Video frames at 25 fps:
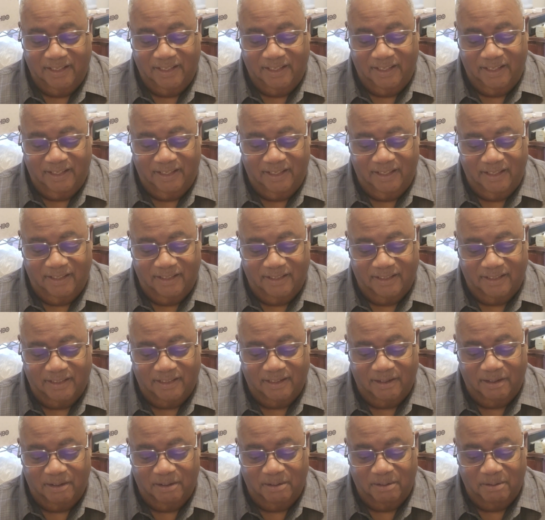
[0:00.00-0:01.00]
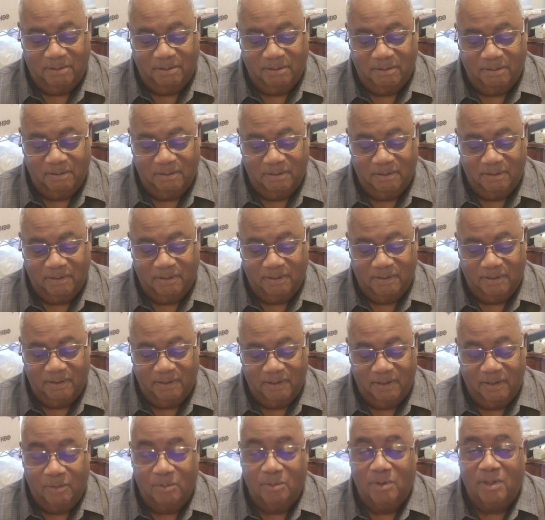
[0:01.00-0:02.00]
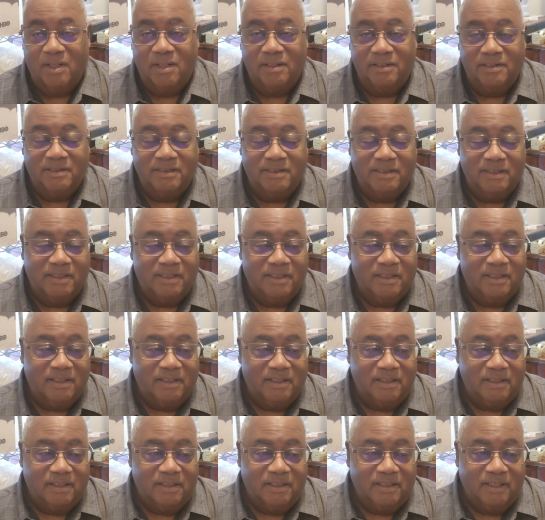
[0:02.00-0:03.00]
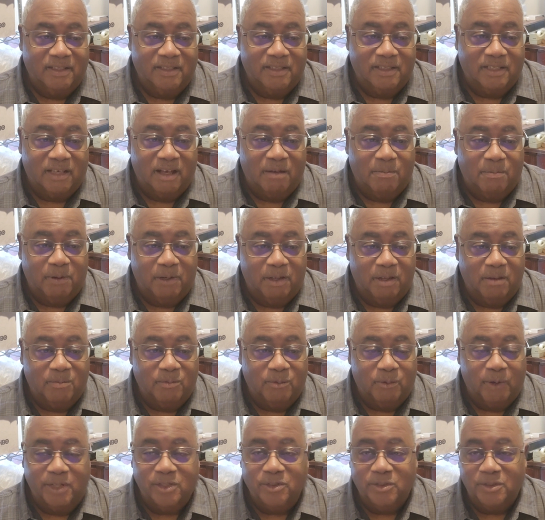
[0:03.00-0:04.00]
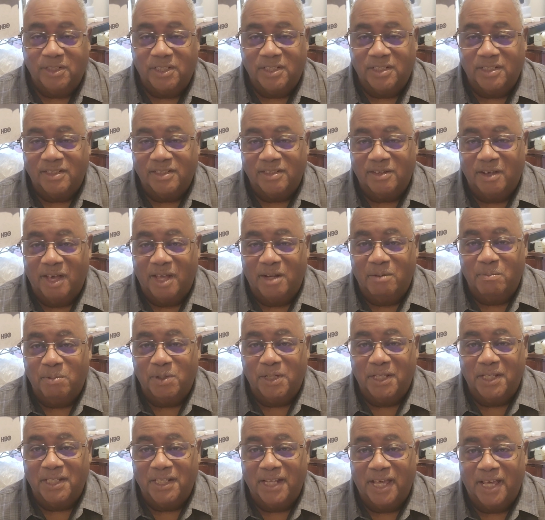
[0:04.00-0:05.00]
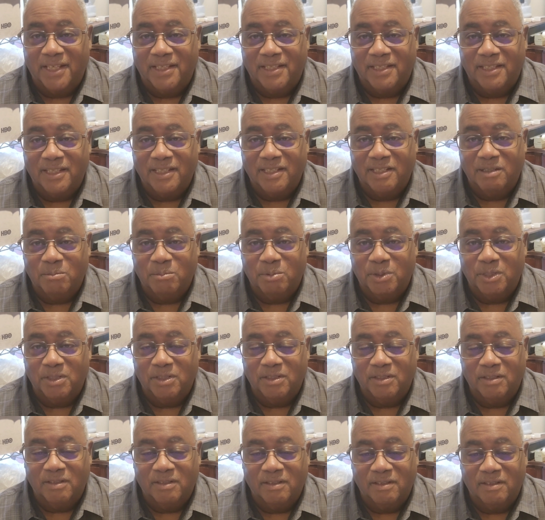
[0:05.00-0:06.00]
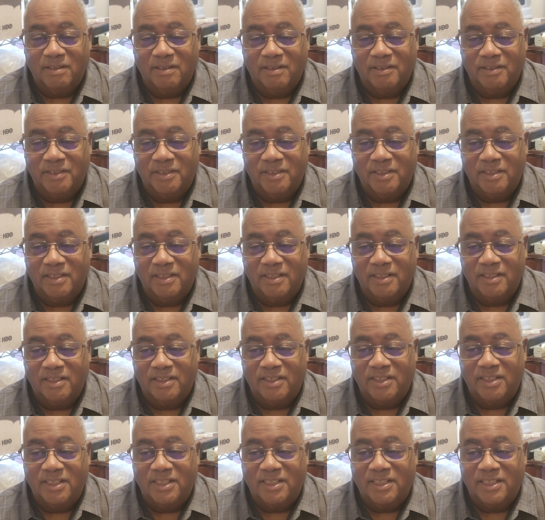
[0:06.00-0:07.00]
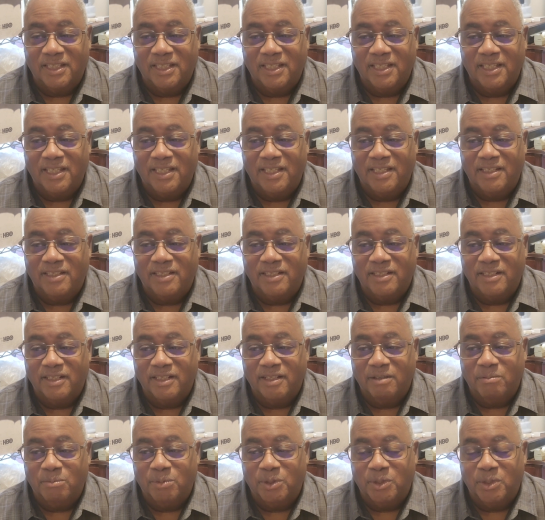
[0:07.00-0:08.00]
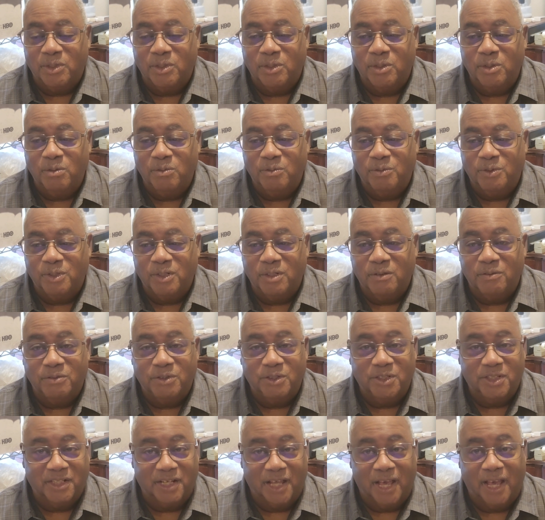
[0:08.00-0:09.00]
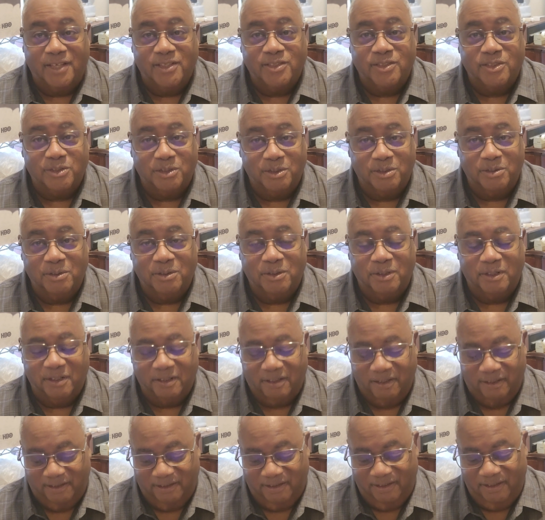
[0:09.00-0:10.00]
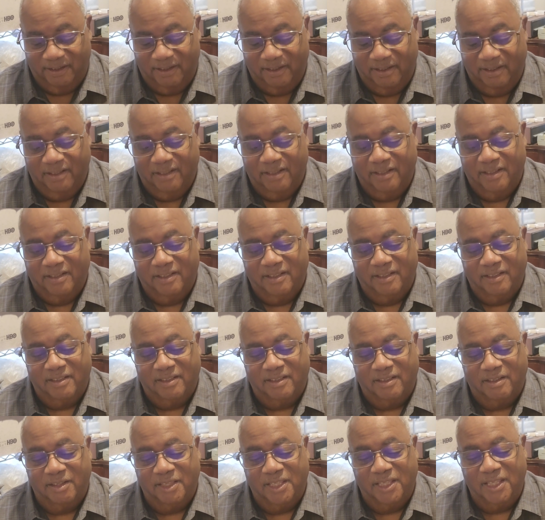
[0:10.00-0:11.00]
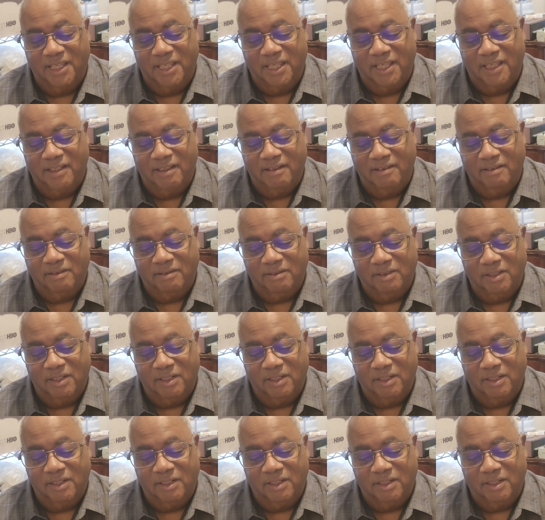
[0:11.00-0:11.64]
And so, well, there's a couple of them. Rachel doesn't know how to play nice either, but she's easily maneuvered if you're nice to her. So then,